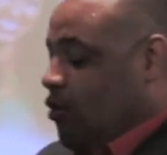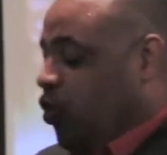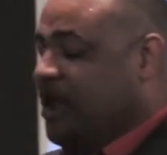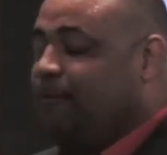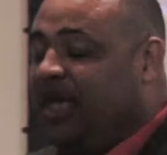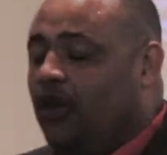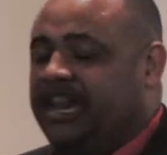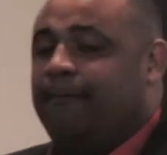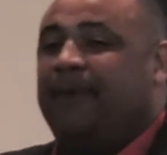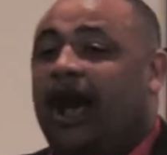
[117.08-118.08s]

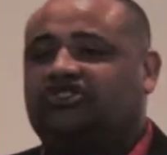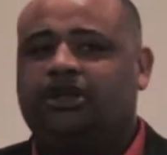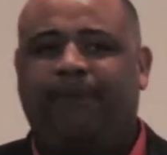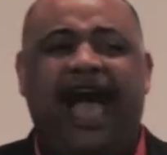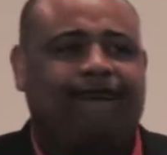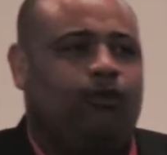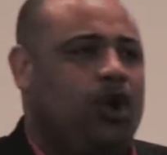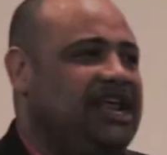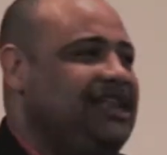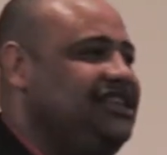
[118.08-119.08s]
rebuilding and bouncing back from
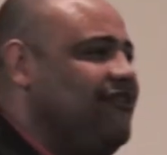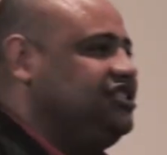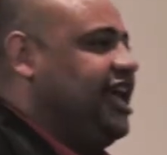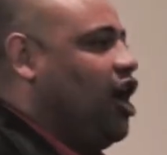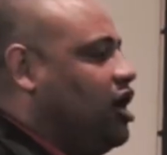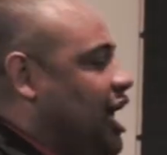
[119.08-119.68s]
what had devastated our